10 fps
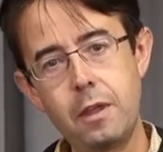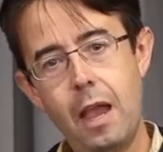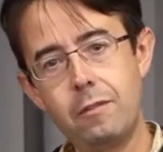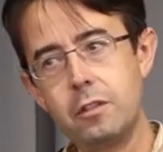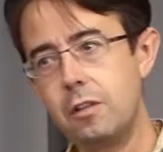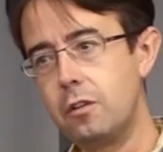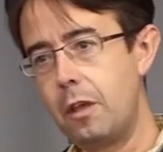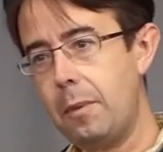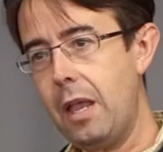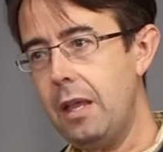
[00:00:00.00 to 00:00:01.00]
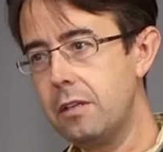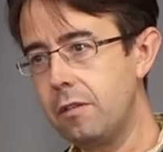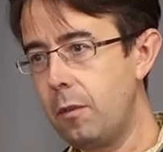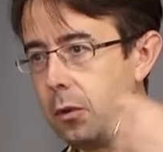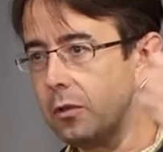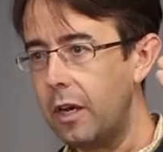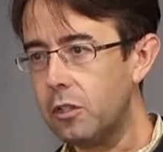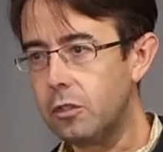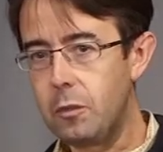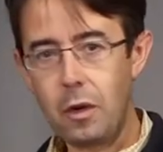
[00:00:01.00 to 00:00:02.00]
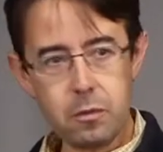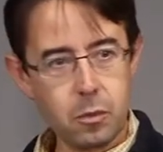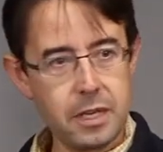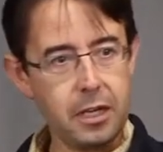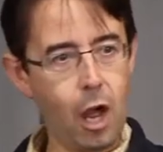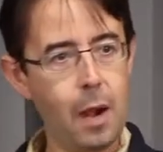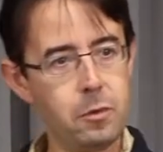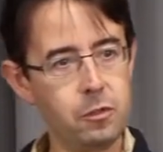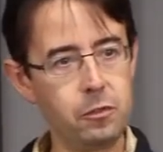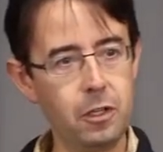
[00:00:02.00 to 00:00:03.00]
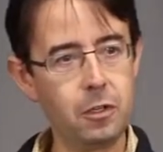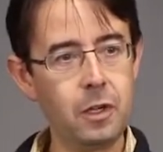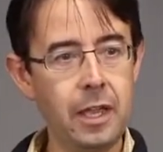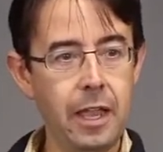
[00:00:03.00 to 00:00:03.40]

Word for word: the advertiser to get paid is if the person actually went through an e-commerce flow.